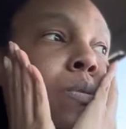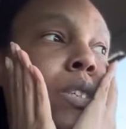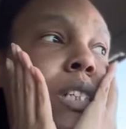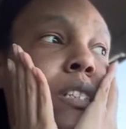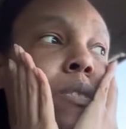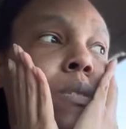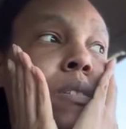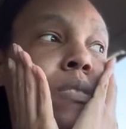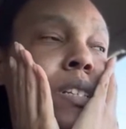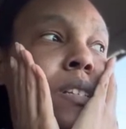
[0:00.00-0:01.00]
she's so
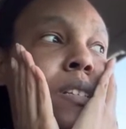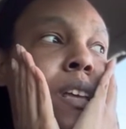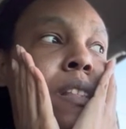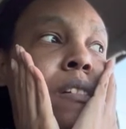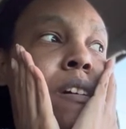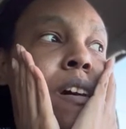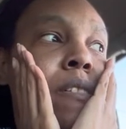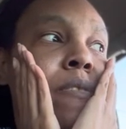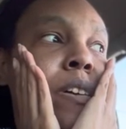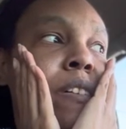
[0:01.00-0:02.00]
close to this other car
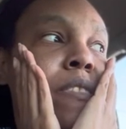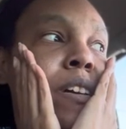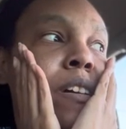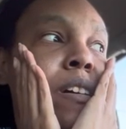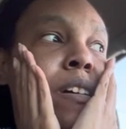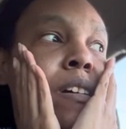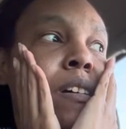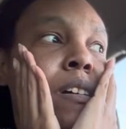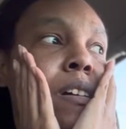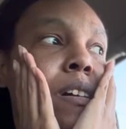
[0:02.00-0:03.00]
in front of her.